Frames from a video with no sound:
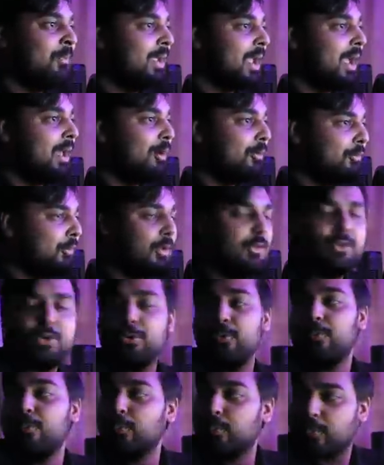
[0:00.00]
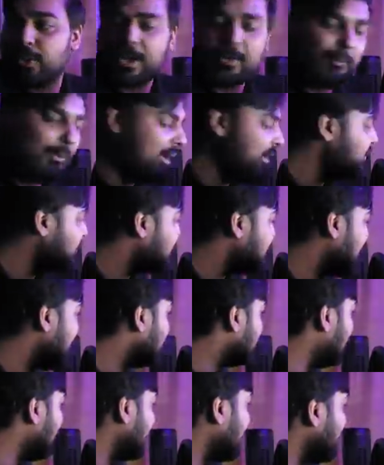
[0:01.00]
And if dude, can we just get
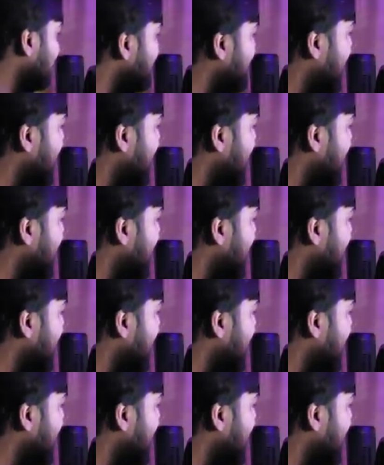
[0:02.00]
fucking